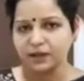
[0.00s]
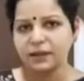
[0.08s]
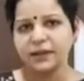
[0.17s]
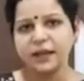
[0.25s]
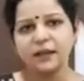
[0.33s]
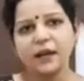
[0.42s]

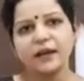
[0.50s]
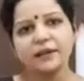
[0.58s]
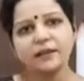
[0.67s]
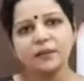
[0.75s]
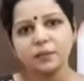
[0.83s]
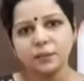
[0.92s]
can
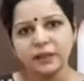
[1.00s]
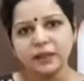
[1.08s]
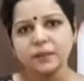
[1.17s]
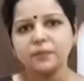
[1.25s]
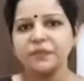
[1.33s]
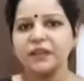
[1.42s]
either be
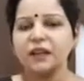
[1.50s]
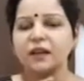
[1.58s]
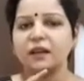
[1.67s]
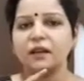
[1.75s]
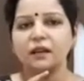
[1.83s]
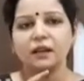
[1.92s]

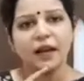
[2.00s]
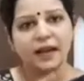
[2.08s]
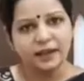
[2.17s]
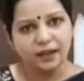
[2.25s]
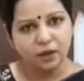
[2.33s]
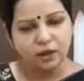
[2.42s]

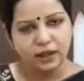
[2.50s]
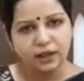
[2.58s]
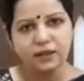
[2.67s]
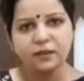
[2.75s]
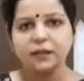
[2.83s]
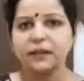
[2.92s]
anionic,
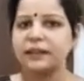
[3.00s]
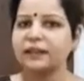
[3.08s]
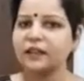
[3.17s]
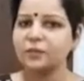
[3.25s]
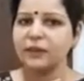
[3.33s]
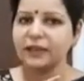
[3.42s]
it
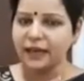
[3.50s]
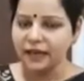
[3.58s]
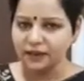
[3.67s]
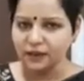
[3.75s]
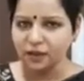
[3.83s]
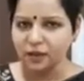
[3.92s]
can be
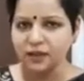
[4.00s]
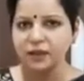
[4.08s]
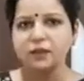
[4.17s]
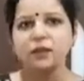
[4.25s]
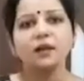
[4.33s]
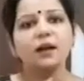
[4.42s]
cationic,
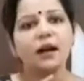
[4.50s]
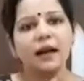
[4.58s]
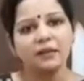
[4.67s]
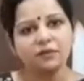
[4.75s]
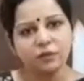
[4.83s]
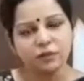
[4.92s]

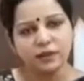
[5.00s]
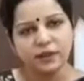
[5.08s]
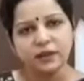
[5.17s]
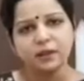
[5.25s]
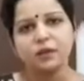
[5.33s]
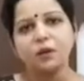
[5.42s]

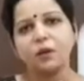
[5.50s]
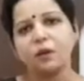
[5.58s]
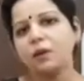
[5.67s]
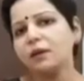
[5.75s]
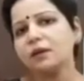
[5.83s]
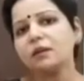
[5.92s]
amphoteric
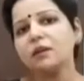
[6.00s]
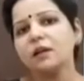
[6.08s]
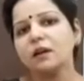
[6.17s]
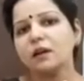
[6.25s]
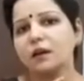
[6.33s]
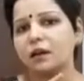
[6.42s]
or
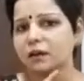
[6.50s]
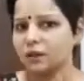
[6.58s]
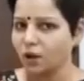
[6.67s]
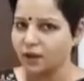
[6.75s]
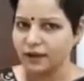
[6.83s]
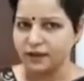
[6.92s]

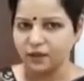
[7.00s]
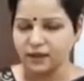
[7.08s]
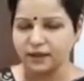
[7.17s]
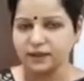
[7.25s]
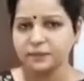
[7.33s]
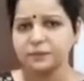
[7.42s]

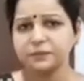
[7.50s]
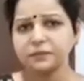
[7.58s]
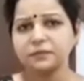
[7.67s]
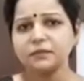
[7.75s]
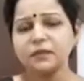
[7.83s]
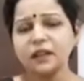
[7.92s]
non-ionic.
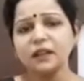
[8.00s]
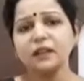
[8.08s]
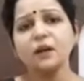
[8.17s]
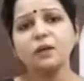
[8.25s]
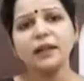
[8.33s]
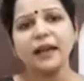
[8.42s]

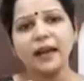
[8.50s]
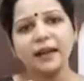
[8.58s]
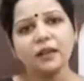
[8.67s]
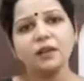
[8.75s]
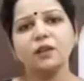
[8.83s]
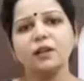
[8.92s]
Now the
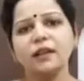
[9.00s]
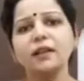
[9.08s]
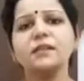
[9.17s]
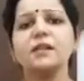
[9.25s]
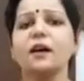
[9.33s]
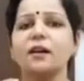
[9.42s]
anionic
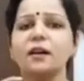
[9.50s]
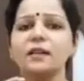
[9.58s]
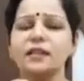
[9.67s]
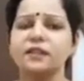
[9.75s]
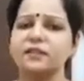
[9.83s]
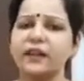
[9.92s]

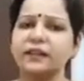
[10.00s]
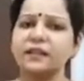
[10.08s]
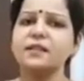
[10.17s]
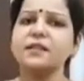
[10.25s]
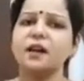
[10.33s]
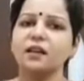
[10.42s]

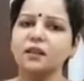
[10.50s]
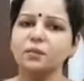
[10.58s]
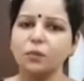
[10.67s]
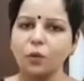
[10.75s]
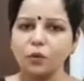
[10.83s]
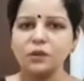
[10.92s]
surfactants are the
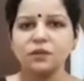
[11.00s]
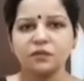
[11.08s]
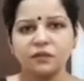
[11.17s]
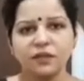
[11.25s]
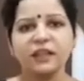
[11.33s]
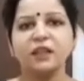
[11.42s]
most
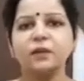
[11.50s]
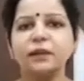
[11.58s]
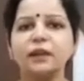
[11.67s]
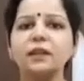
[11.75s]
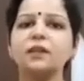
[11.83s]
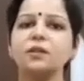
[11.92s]

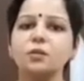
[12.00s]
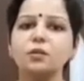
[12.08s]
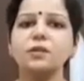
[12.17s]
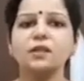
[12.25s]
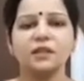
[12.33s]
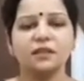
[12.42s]
frequently
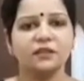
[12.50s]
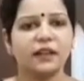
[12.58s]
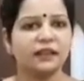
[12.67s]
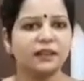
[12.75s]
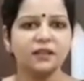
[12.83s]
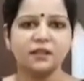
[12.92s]
used
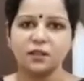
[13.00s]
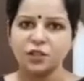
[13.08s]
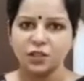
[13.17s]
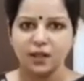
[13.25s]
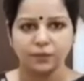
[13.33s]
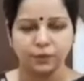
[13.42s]
surfactants in a
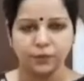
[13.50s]
shampoo.